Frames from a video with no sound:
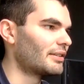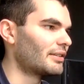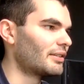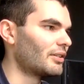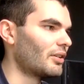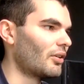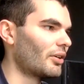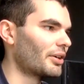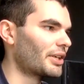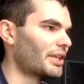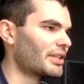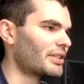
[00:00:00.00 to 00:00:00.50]

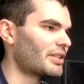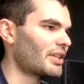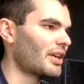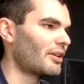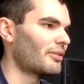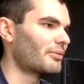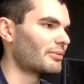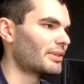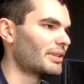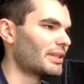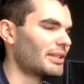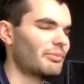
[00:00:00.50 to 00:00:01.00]
like, it's
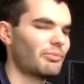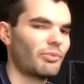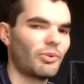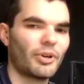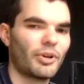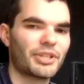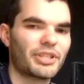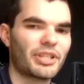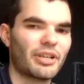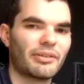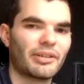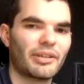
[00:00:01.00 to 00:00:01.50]
only
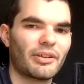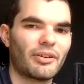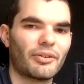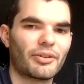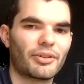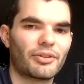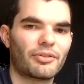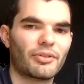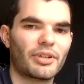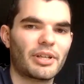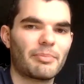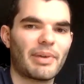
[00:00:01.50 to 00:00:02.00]
like
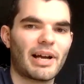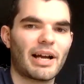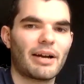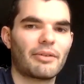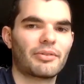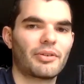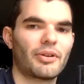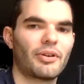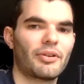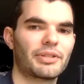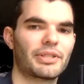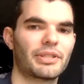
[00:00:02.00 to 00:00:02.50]

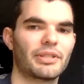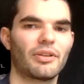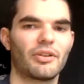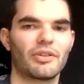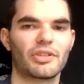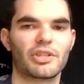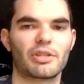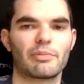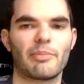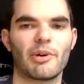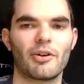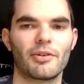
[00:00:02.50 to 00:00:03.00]
£3.99
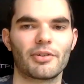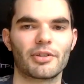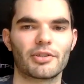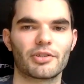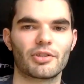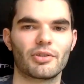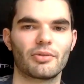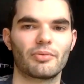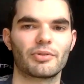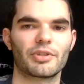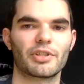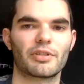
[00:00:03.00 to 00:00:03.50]
Spartan
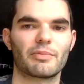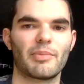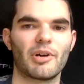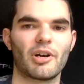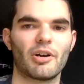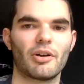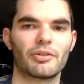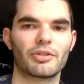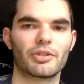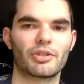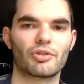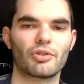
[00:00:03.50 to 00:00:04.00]
Assault and
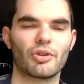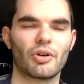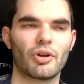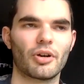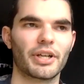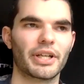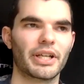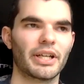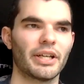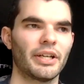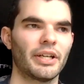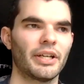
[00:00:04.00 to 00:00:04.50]
Spartan
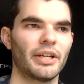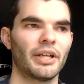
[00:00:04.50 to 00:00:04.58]
Strike.